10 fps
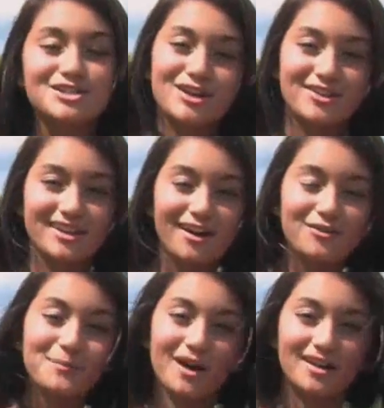Each year, the
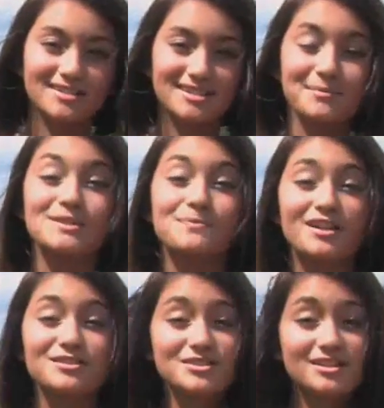Kell Robotics team
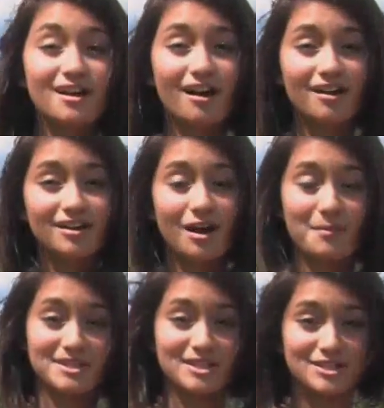sponsors an art
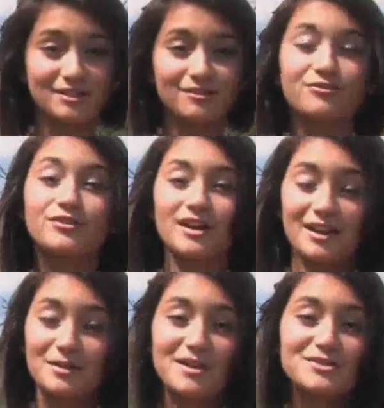competition
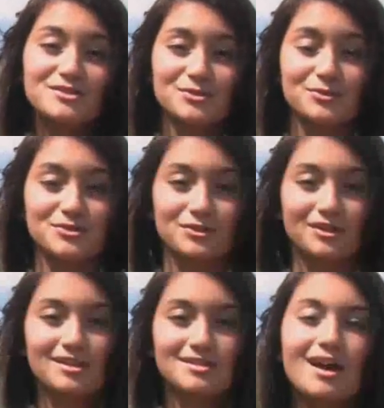for elementary school
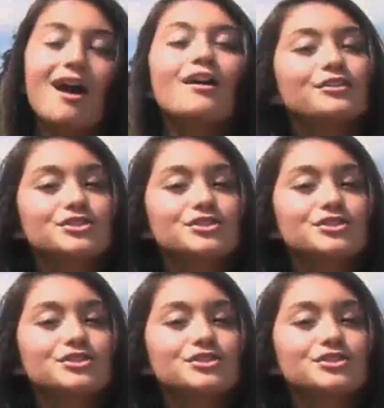students.